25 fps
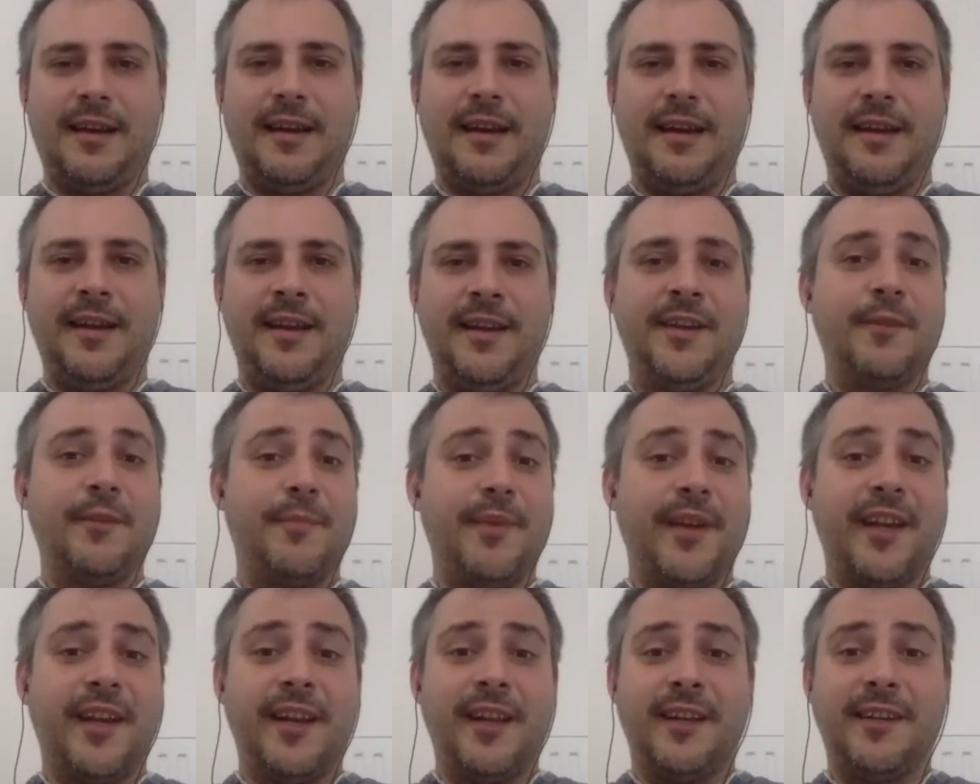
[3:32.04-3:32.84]
In the
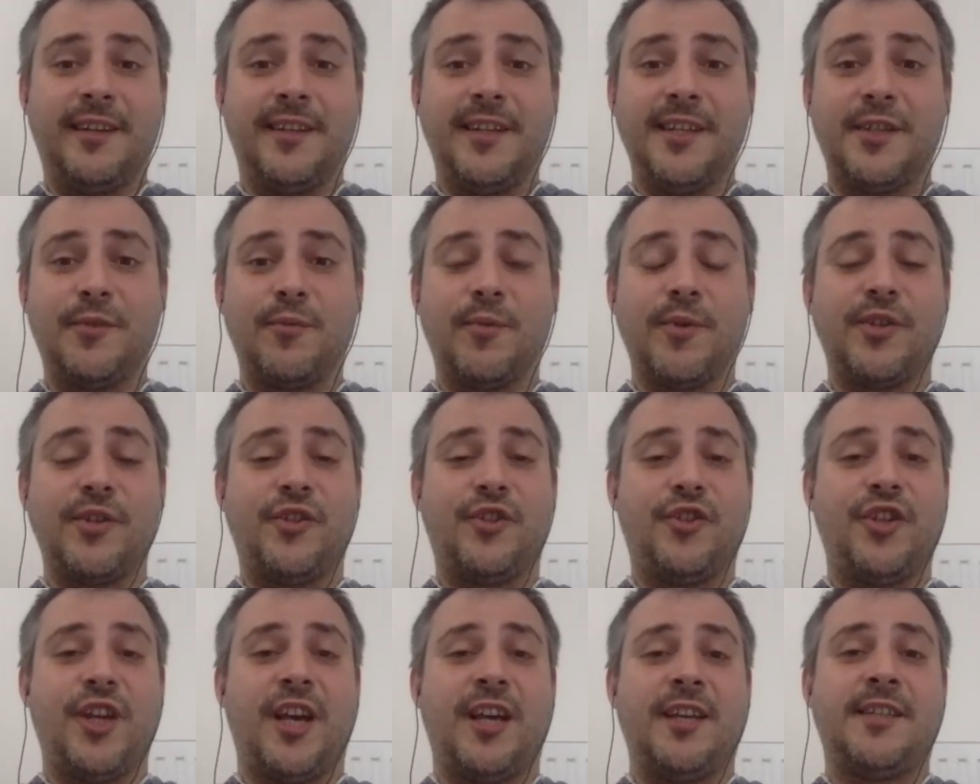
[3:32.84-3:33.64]
beginning, this
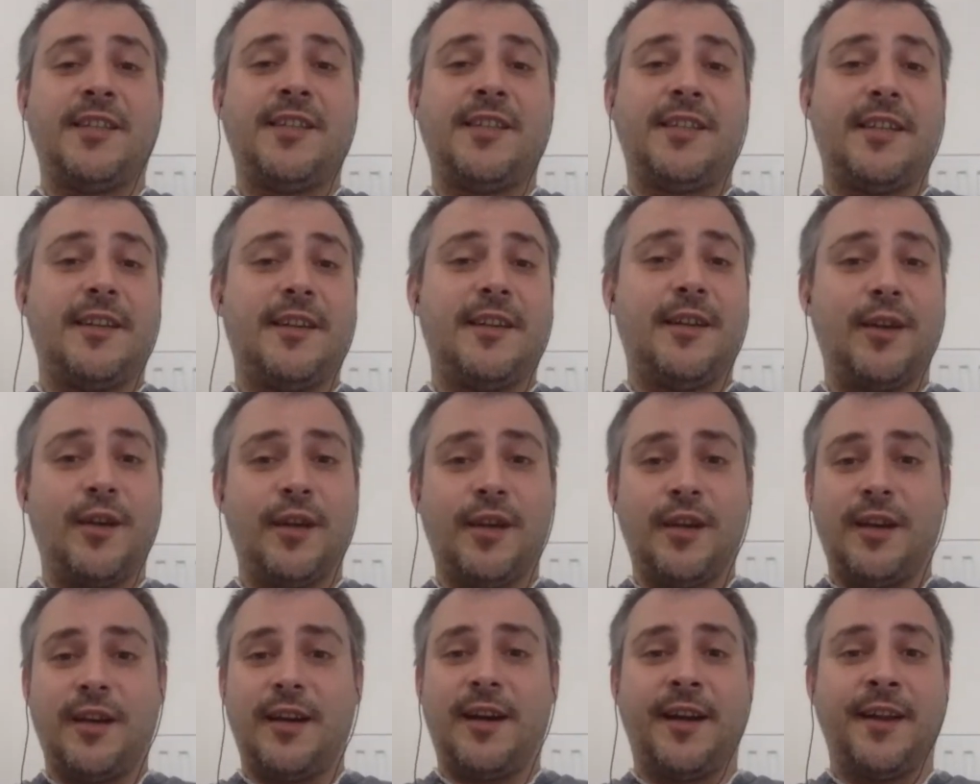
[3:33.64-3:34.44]
was just
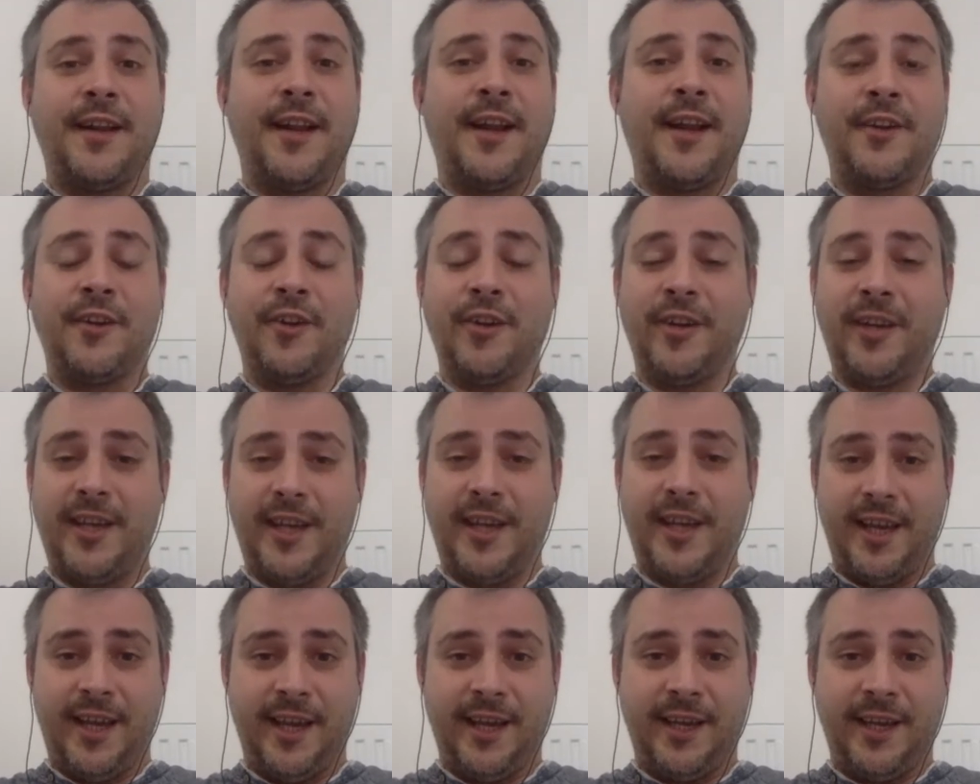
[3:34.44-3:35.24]
another
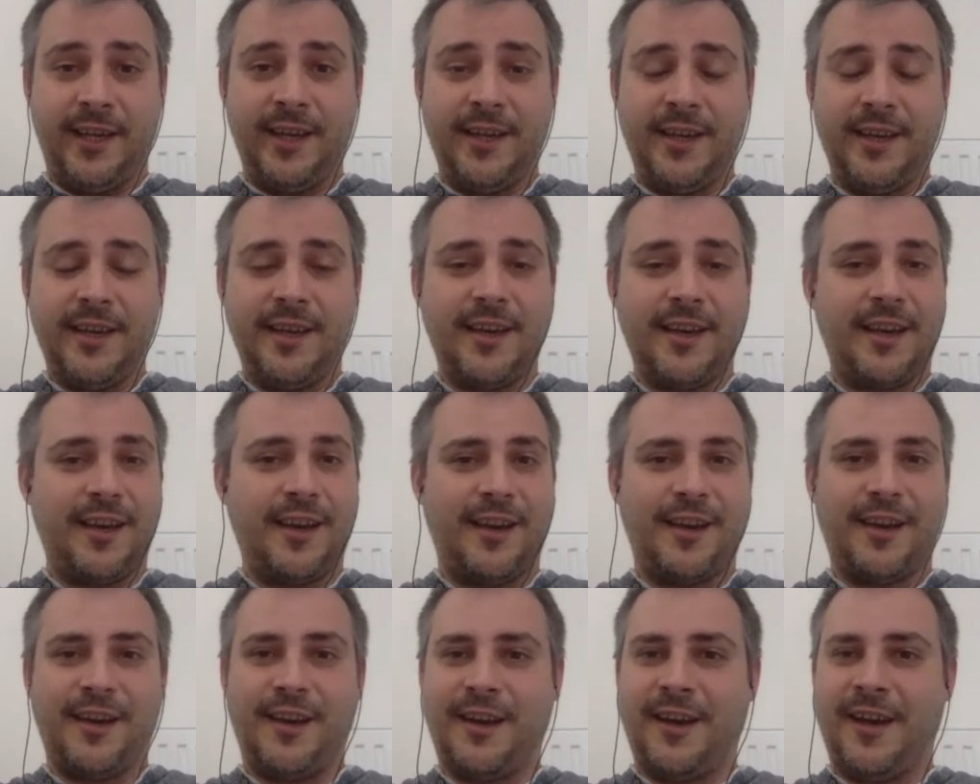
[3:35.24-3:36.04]
gig
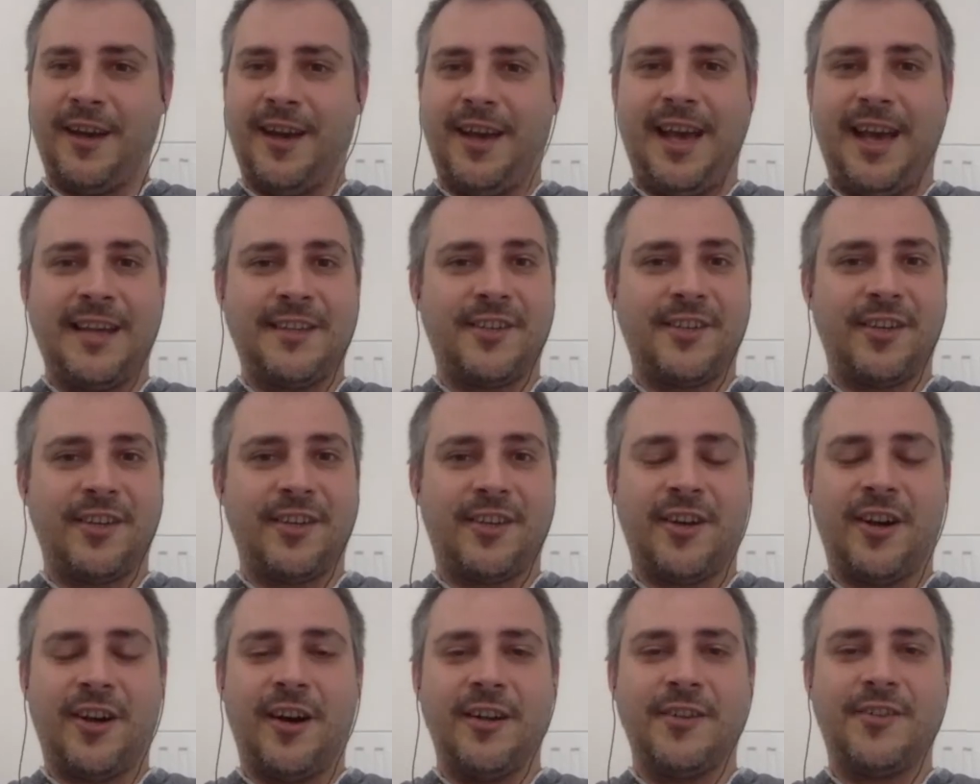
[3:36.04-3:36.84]
as a
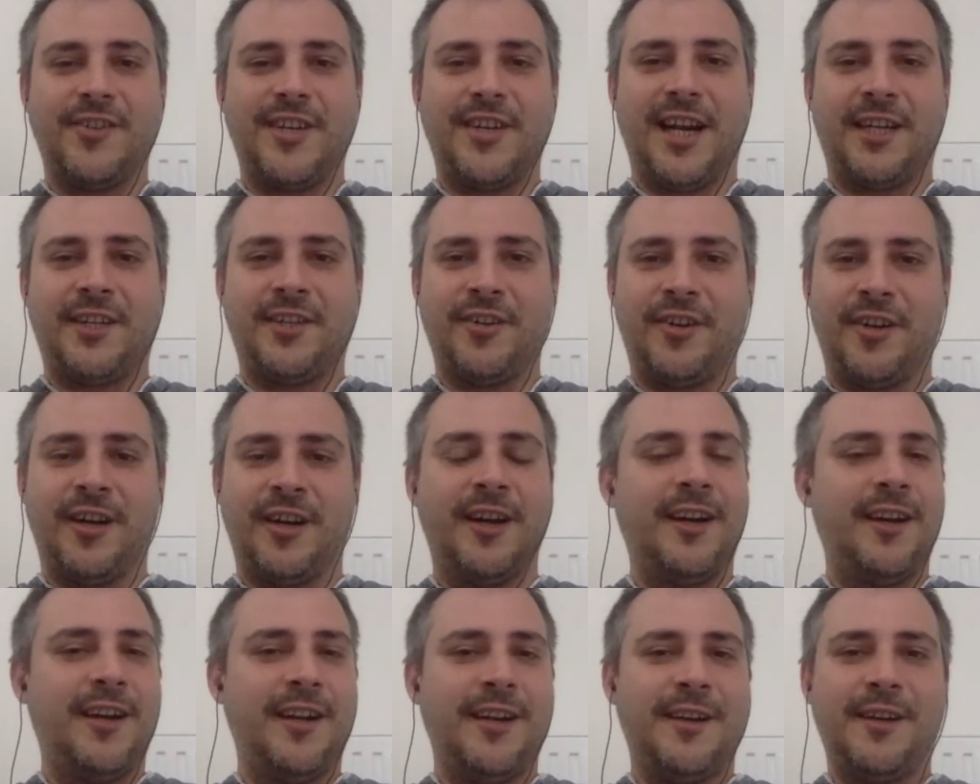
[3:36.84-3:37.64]
contractor.
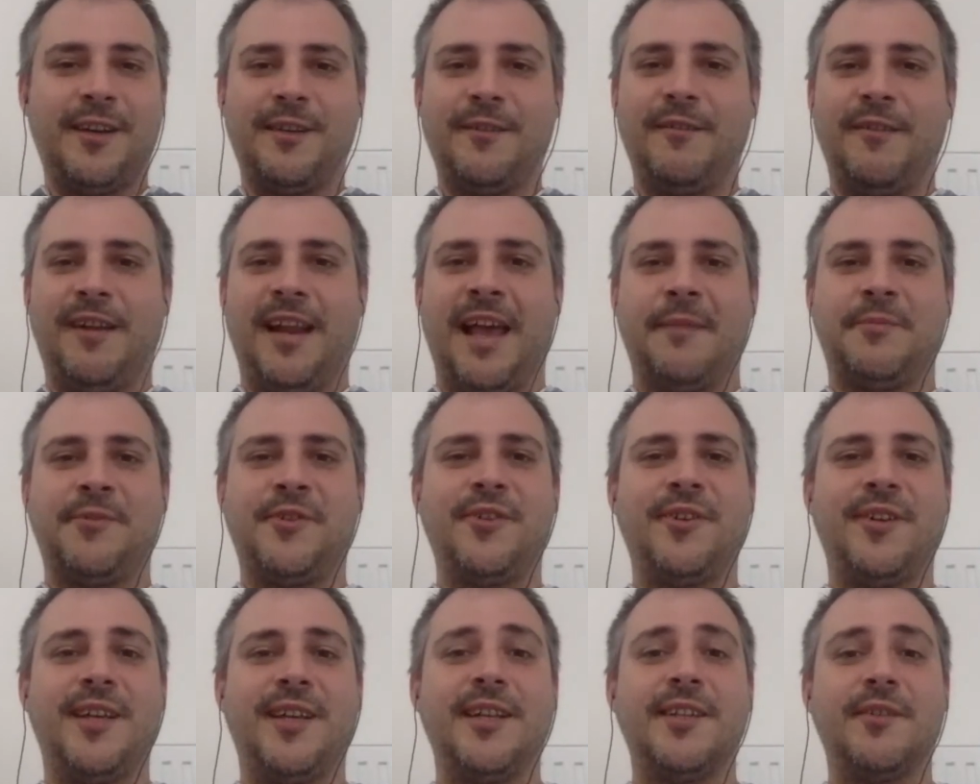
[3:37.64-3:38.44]

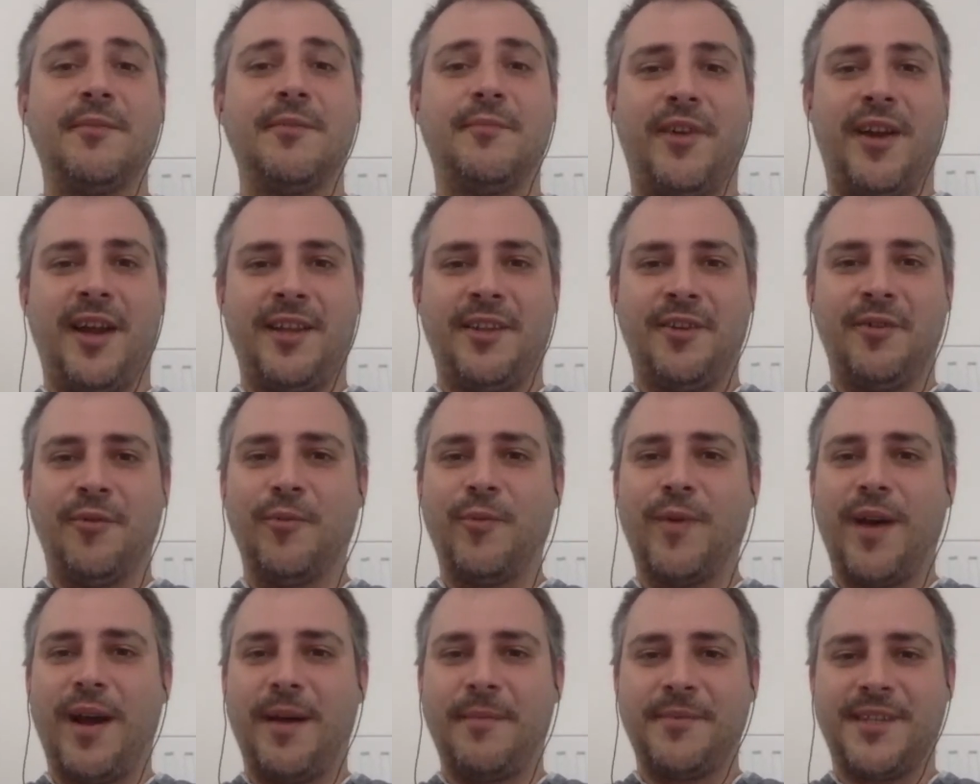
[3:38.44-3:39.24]
Labster needs a brand new
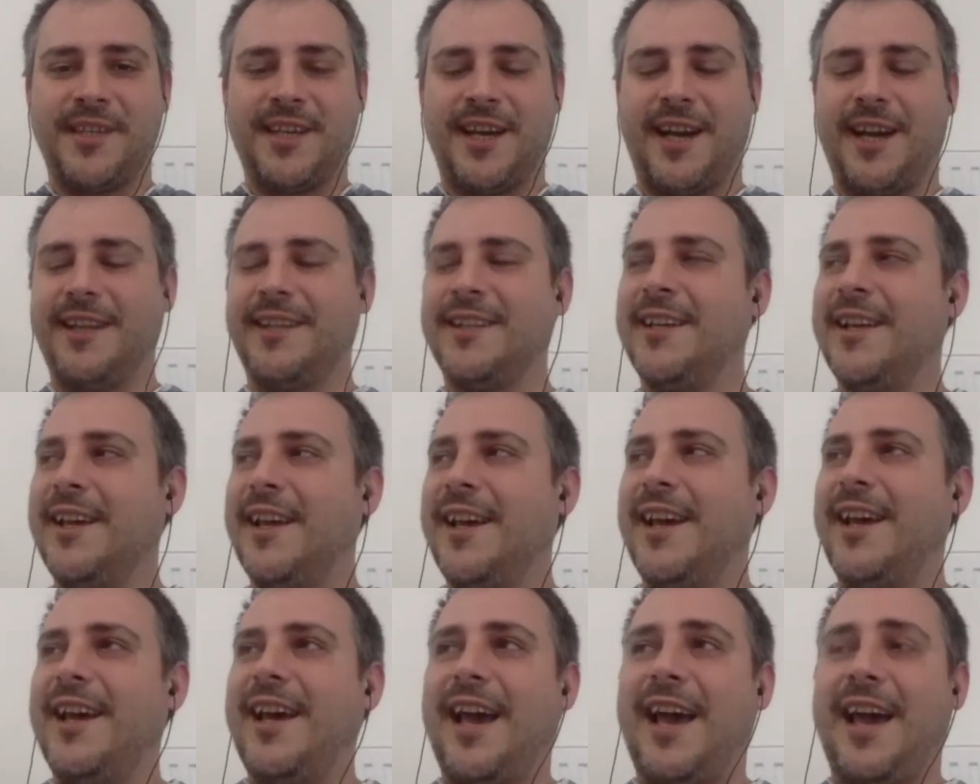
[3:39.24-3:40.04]
website,
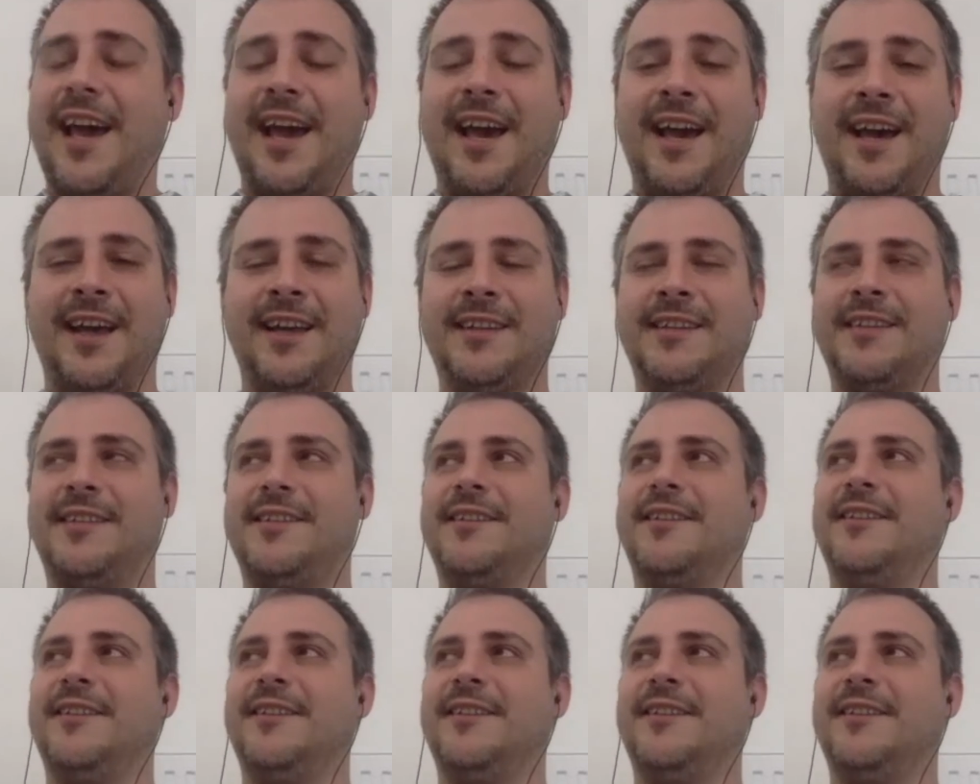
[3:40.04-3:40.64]
and